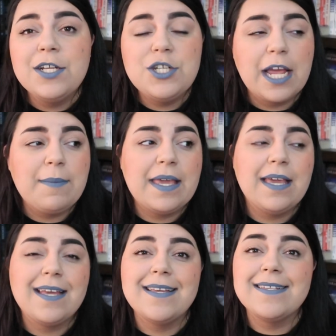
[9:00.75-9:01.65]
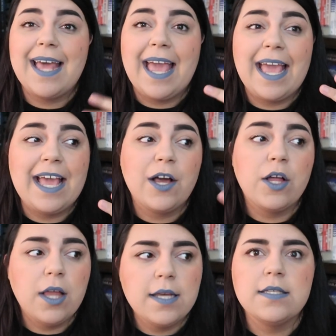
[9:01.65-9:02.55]
Jamie is a
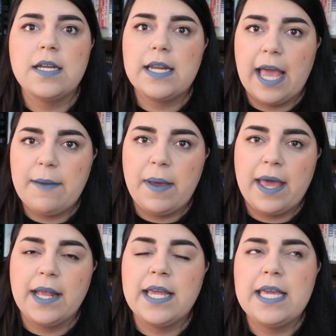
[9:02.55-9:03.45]
closeted gay man.